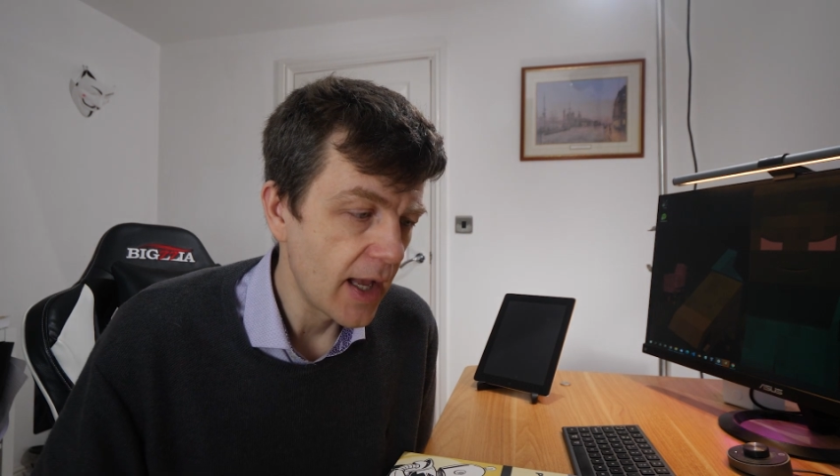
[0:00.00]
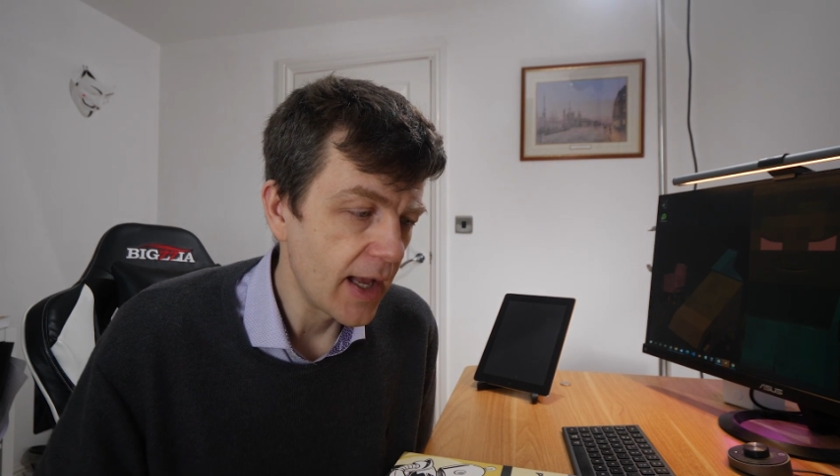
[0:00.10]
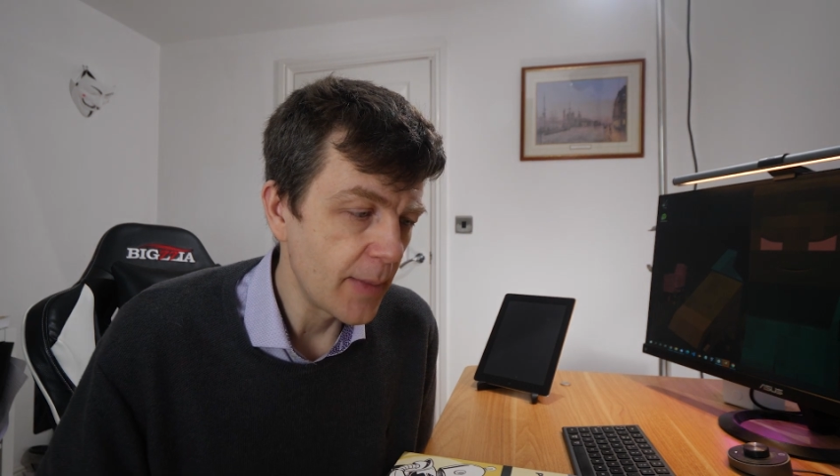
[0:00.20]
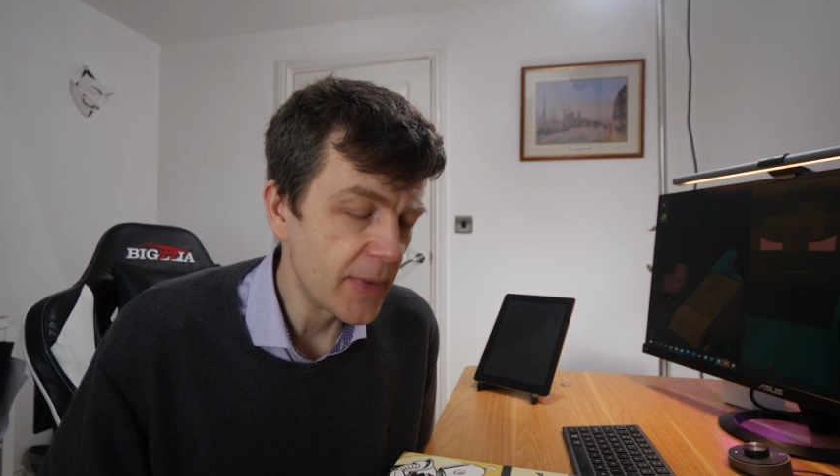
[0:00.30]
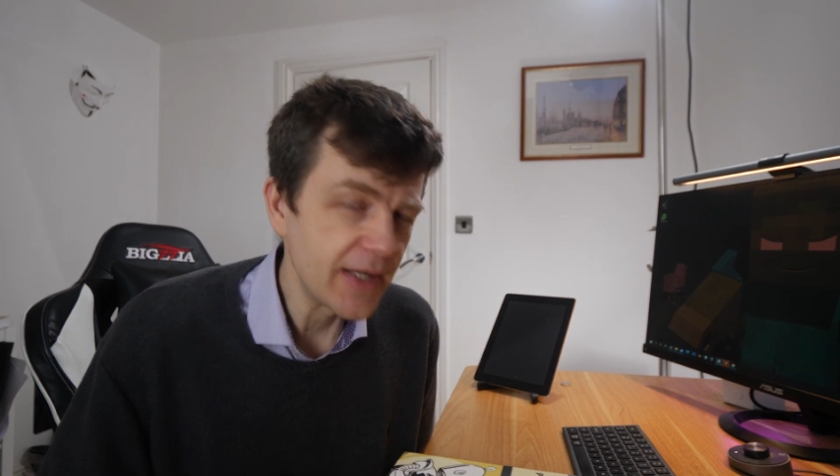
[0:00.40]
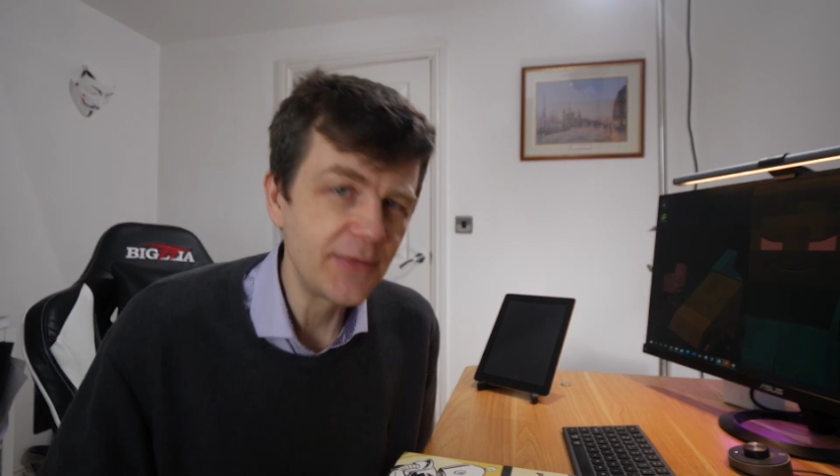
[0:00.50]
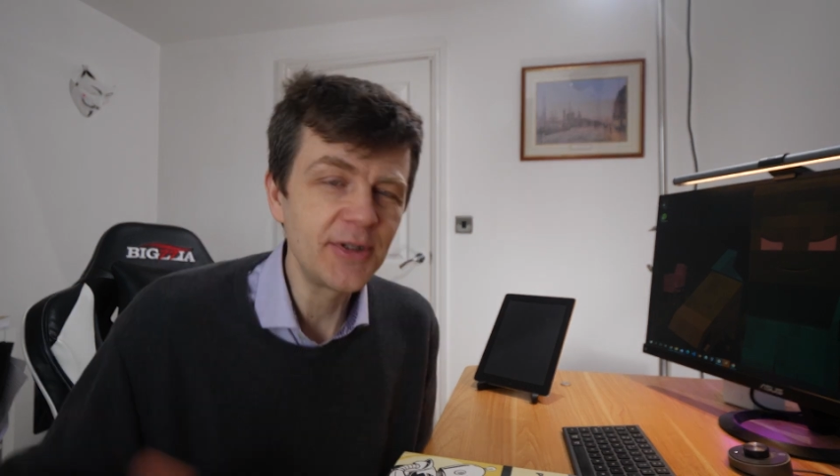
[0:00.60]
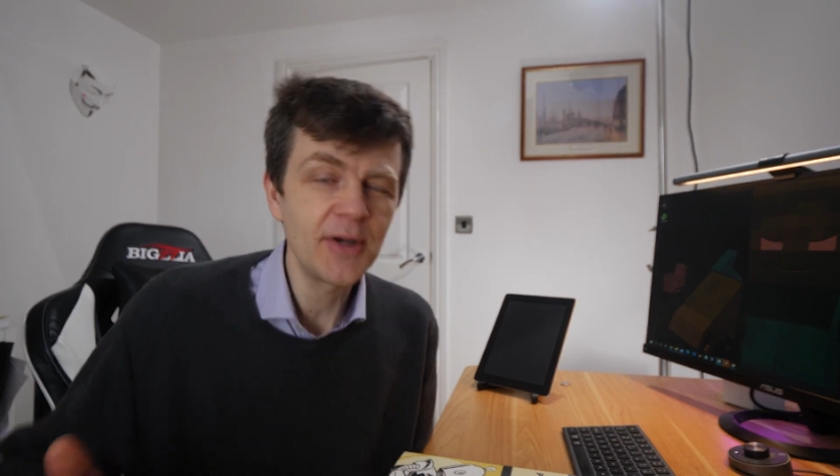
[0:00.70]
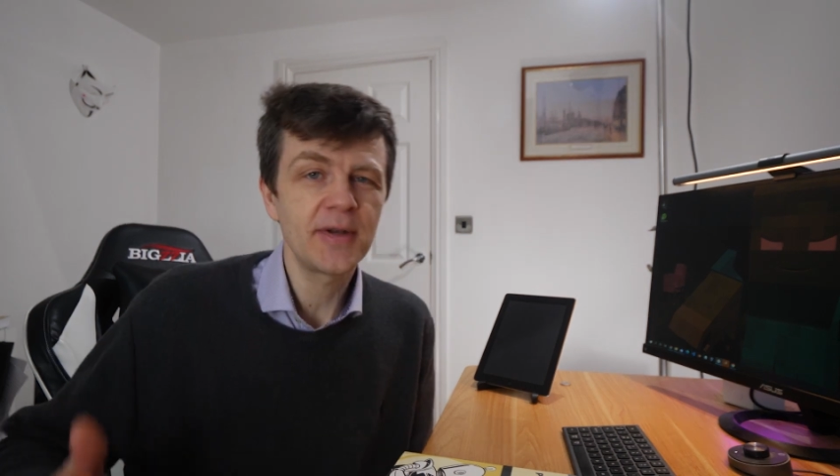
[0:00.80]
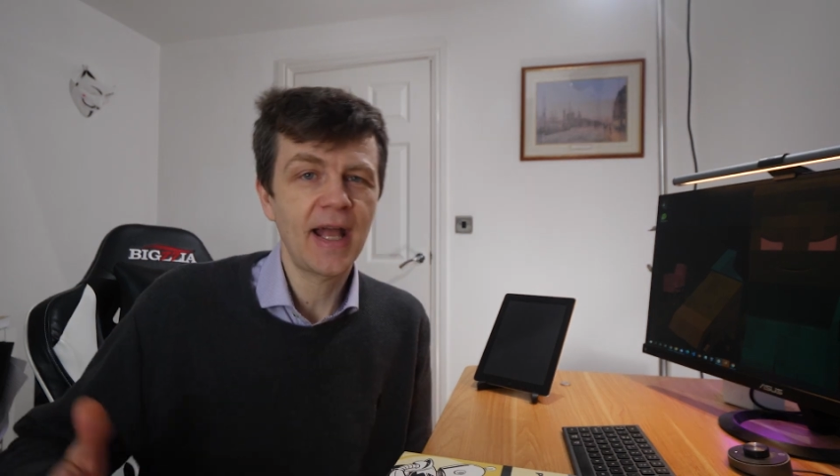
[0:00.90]
Uh, but if you
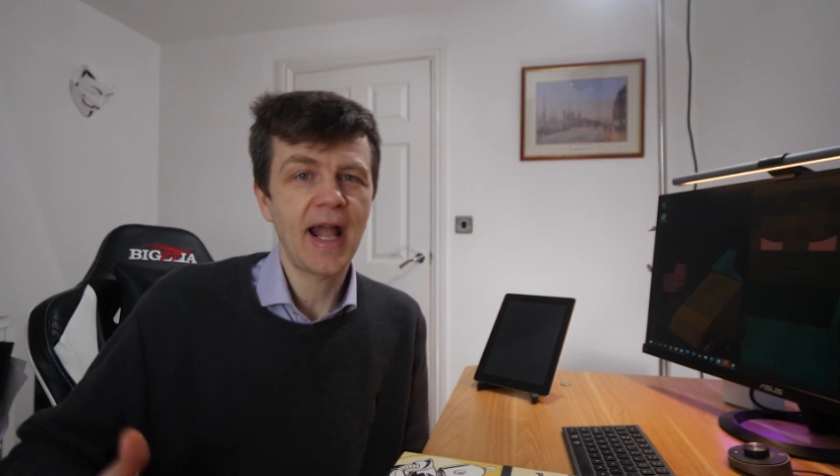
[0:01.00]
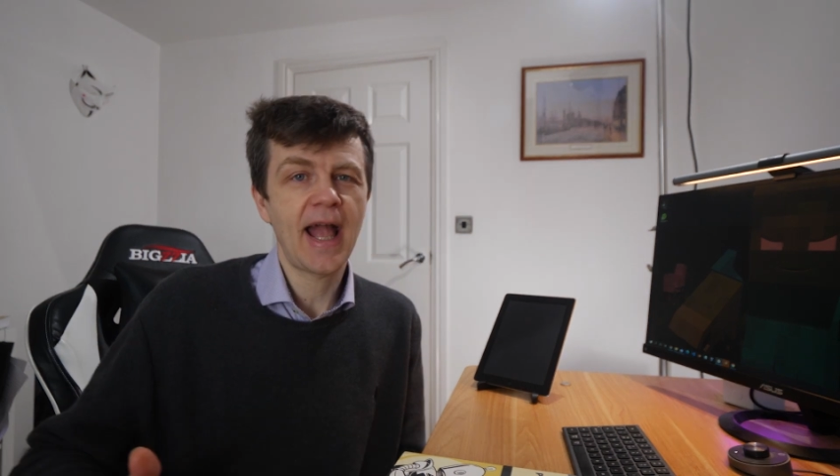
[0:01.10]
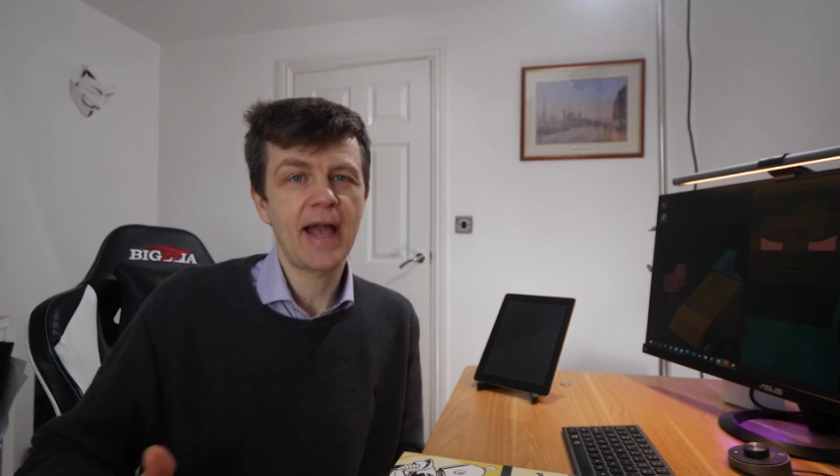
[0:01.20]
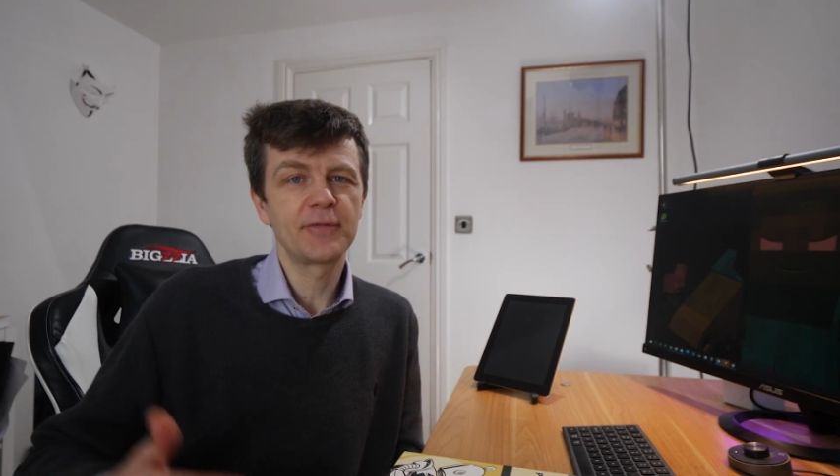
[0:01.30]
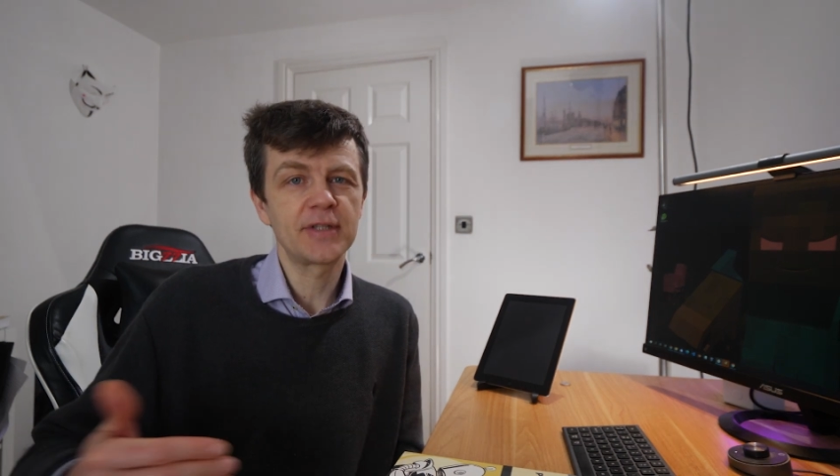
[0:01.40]
don't have